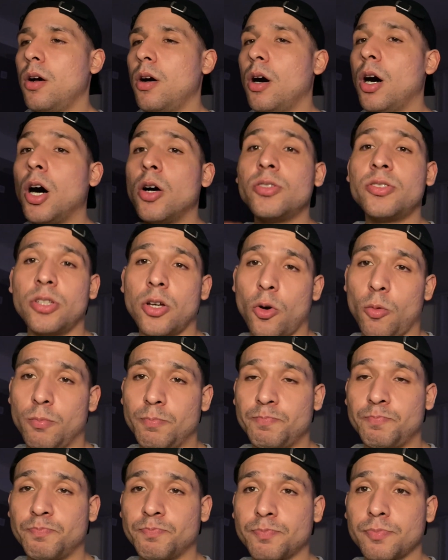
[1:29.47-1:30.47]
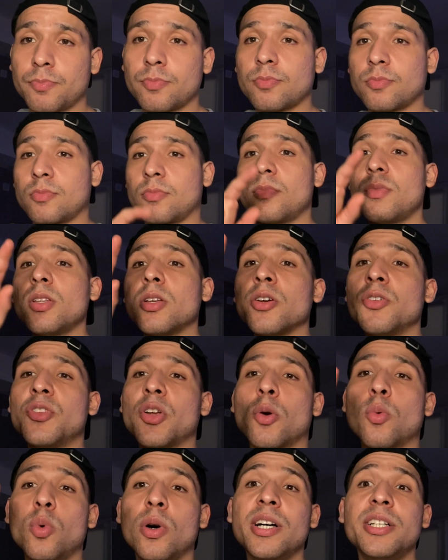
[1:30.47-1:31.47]
Also,
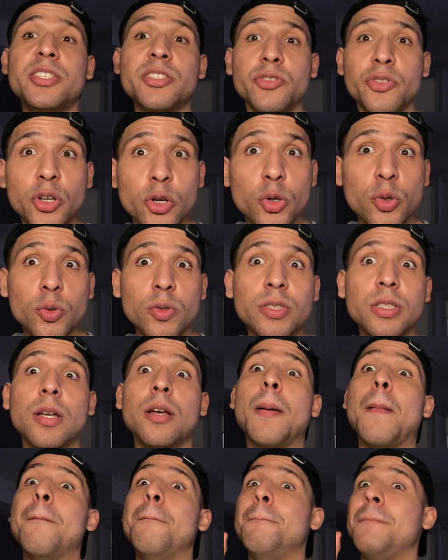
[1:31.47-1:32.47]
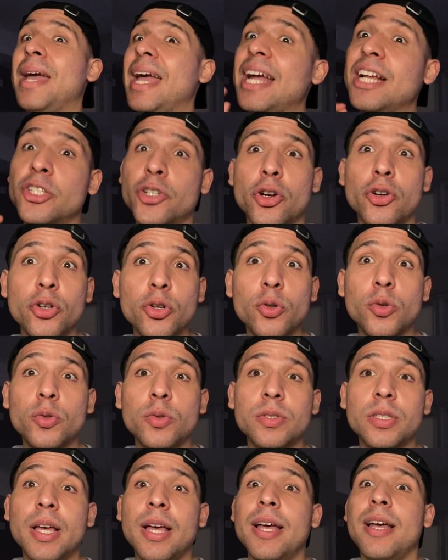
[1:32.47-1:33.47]
there was news, major
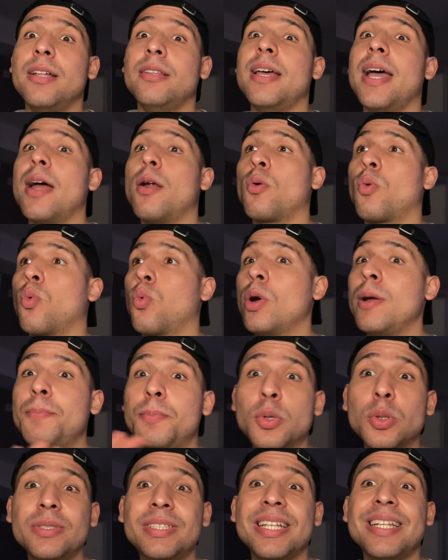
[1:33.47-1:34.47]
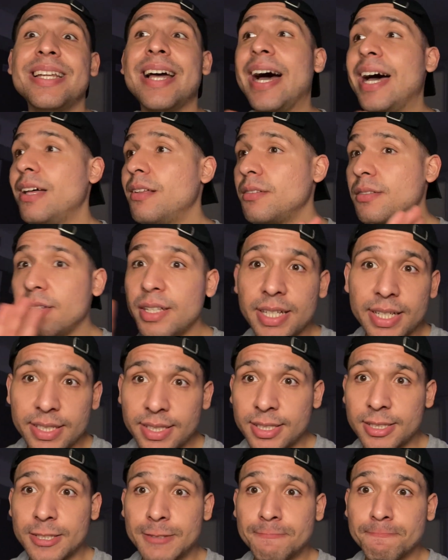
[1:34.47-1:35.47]
news, that Ripple did not
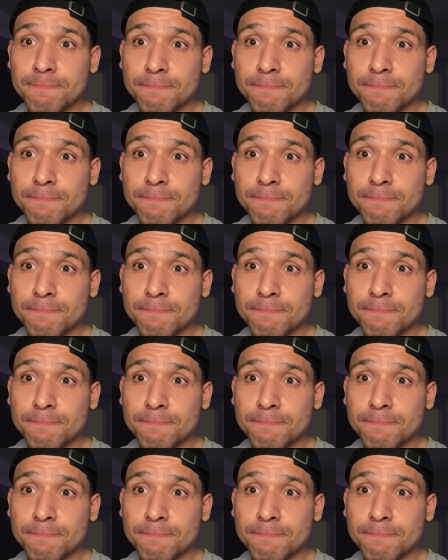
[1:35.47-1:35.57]
list